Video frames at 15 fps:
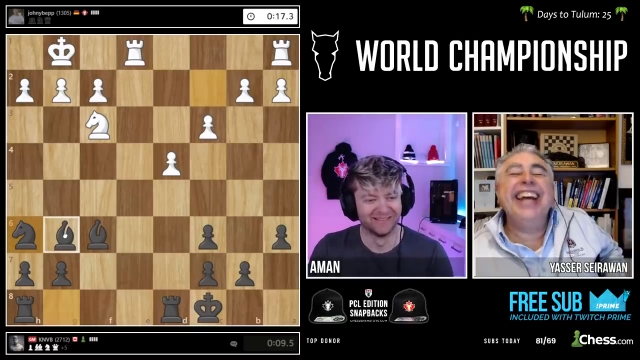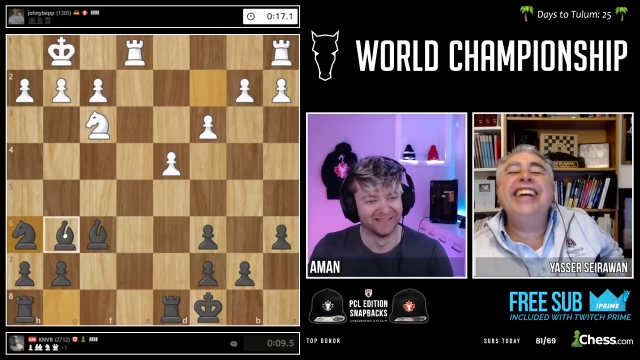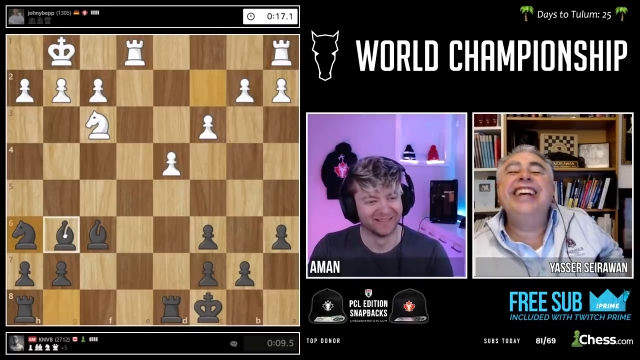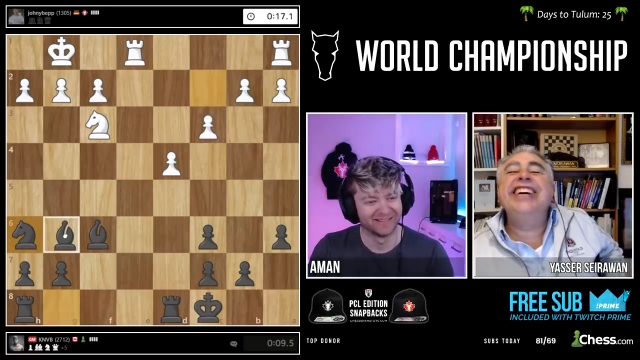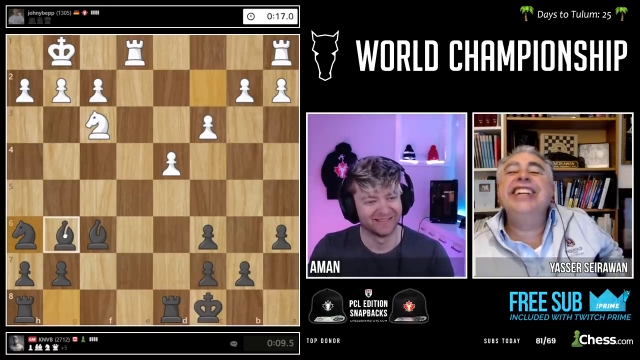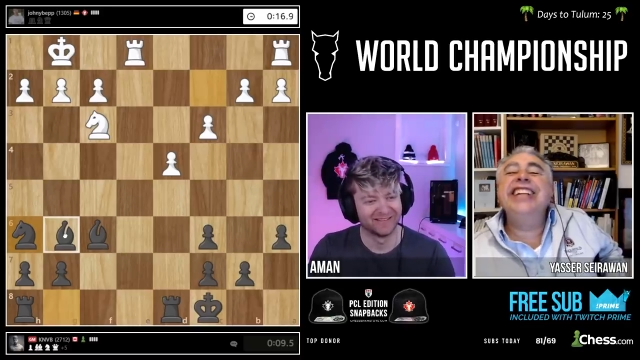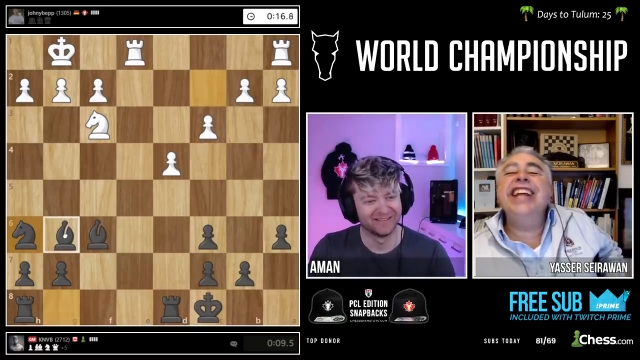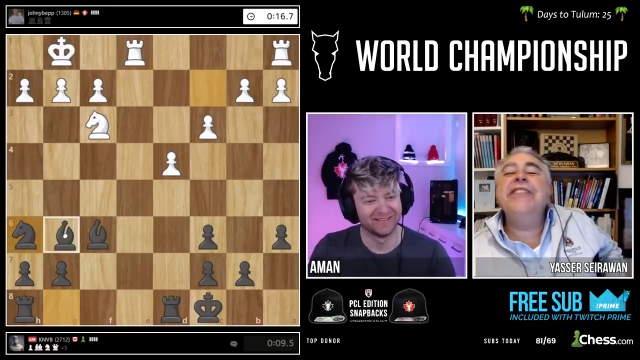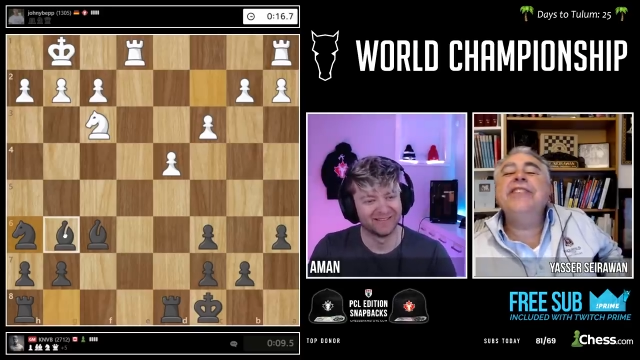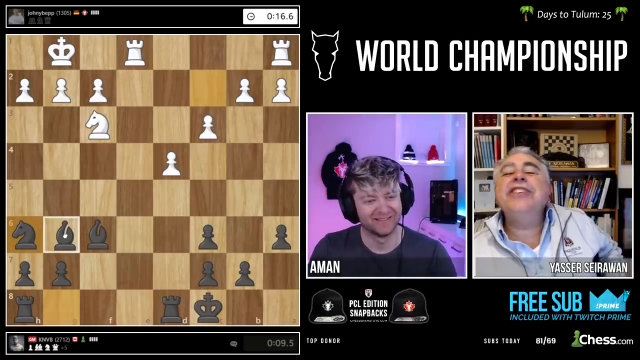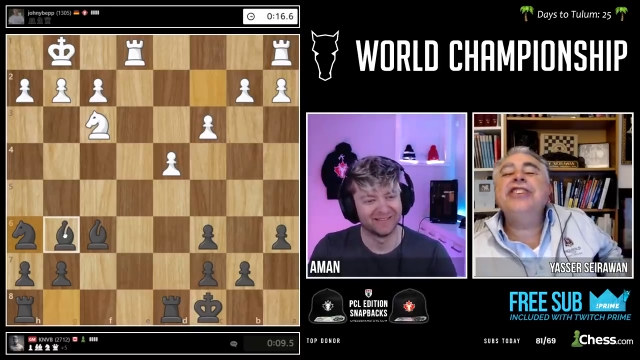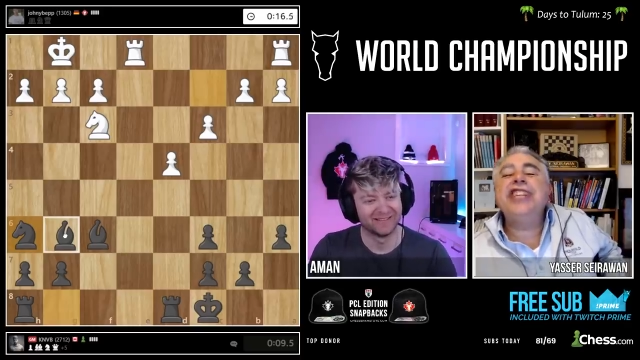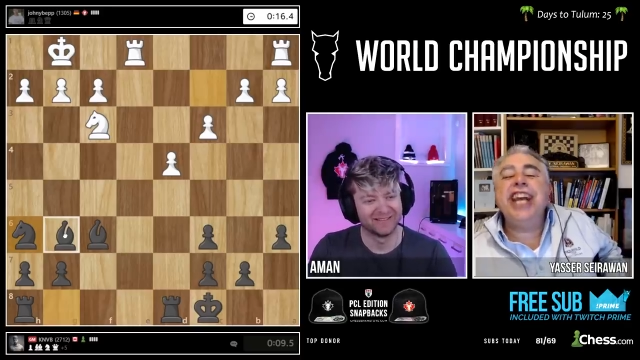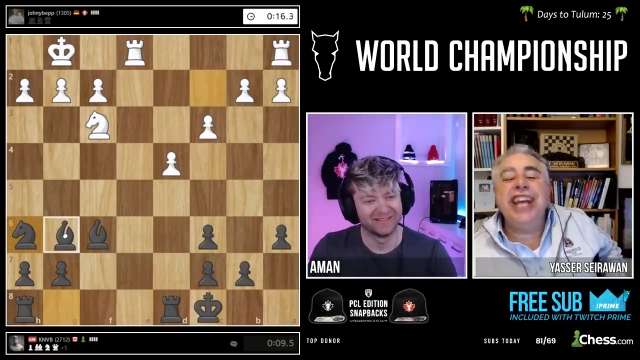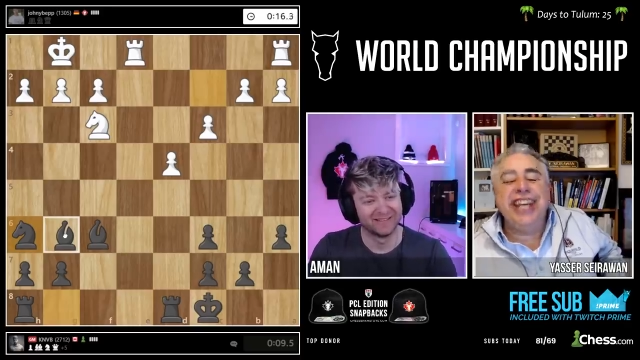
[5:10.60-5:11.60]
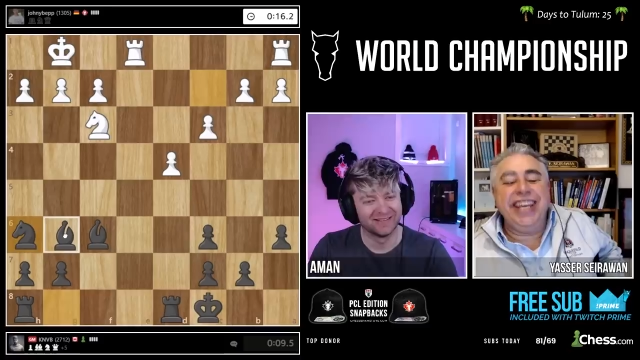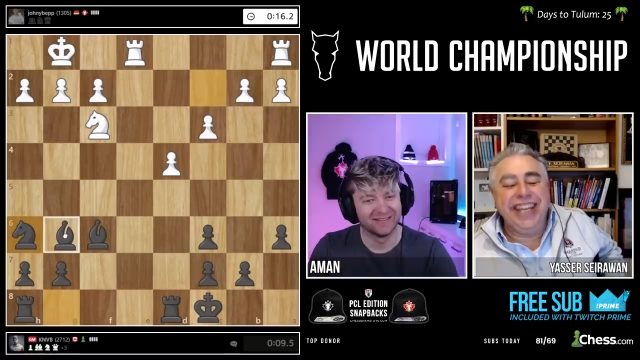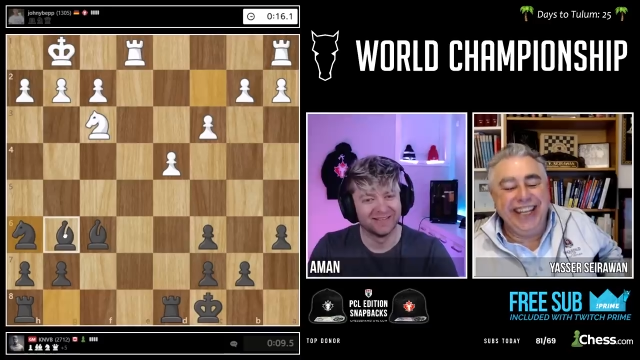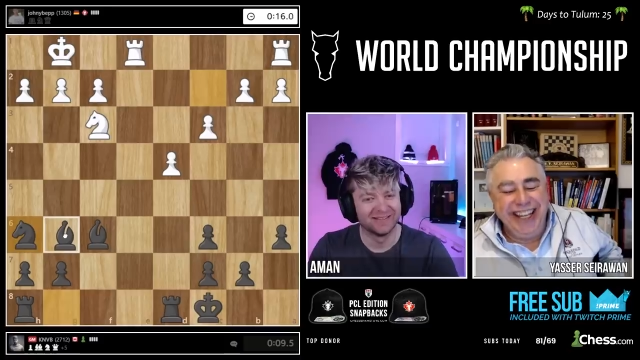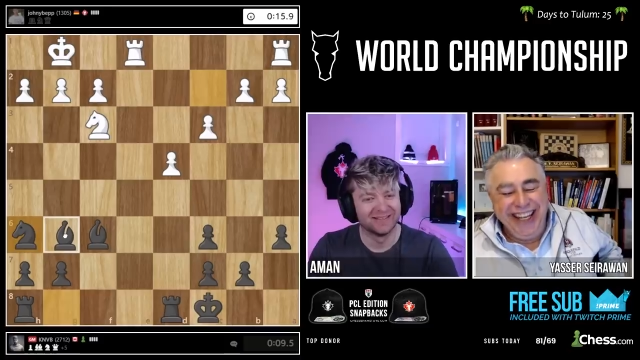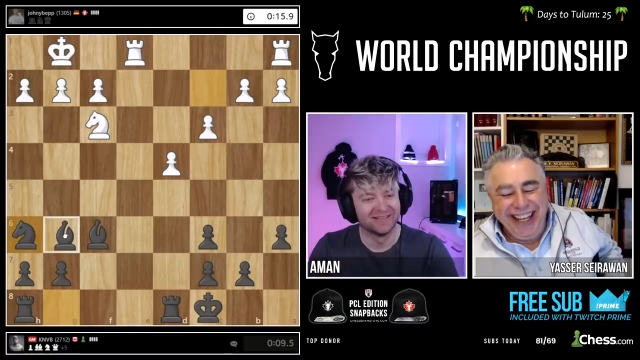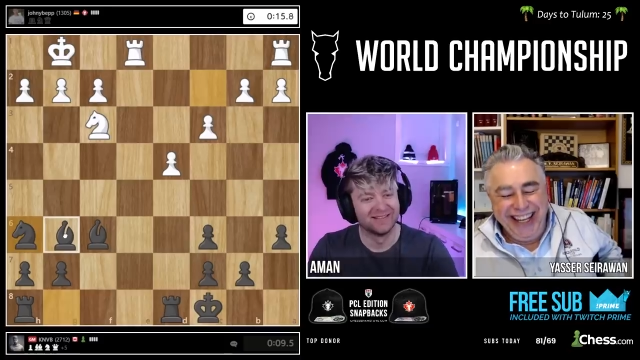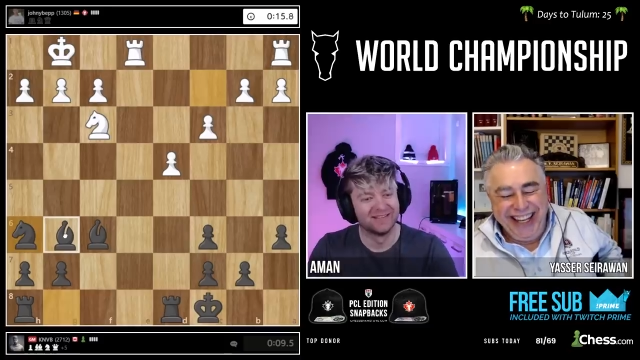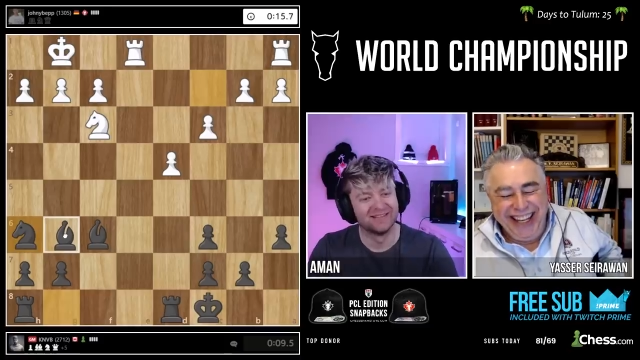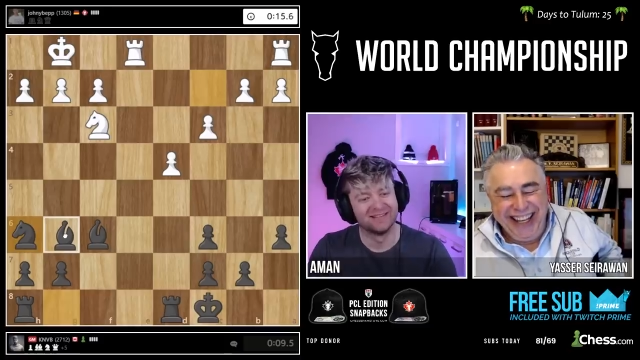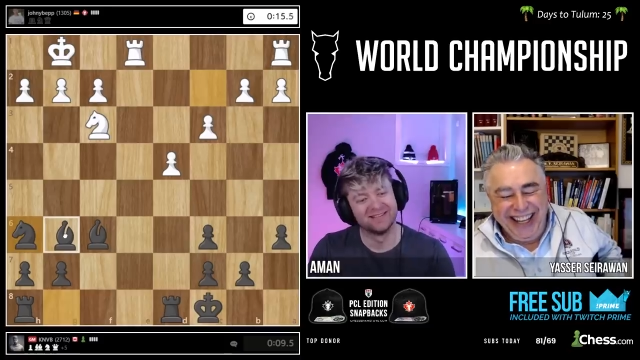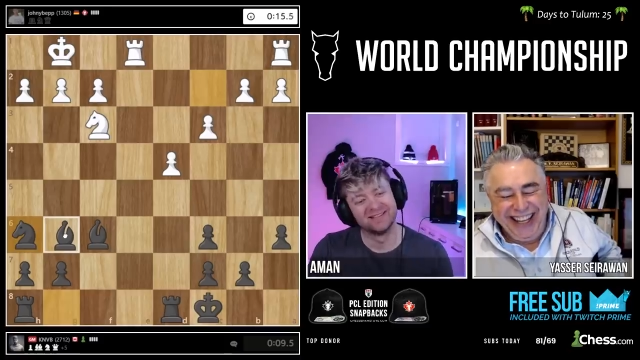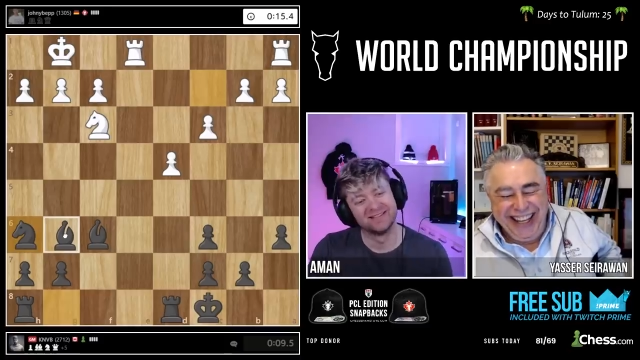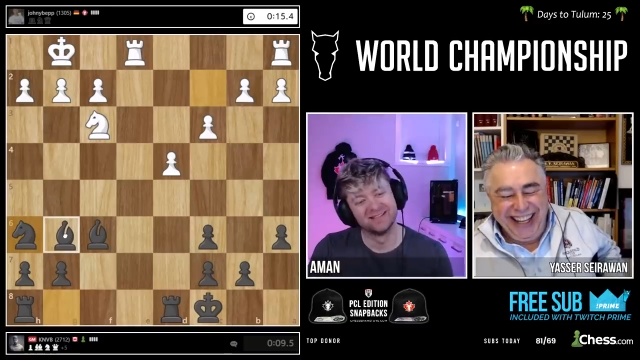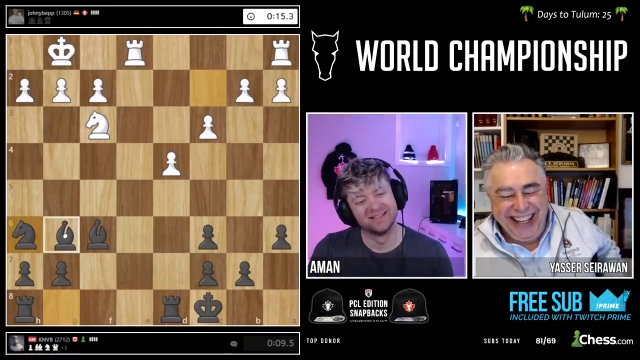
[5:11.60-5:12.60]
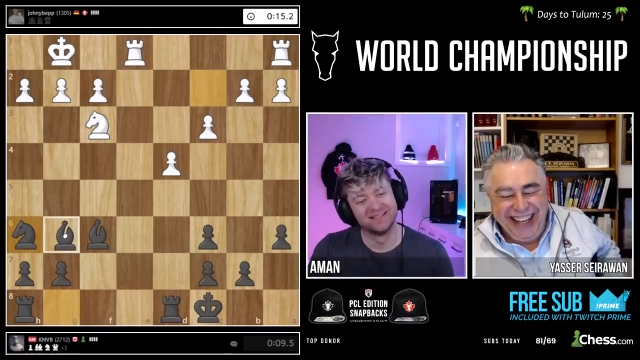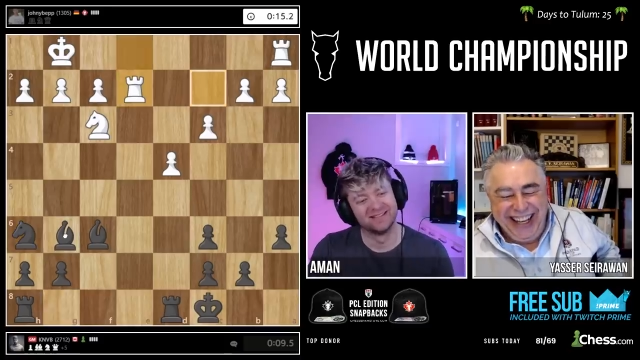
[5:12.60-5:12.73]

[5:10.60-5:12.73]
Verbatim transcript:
Speaker 1: could never shake it.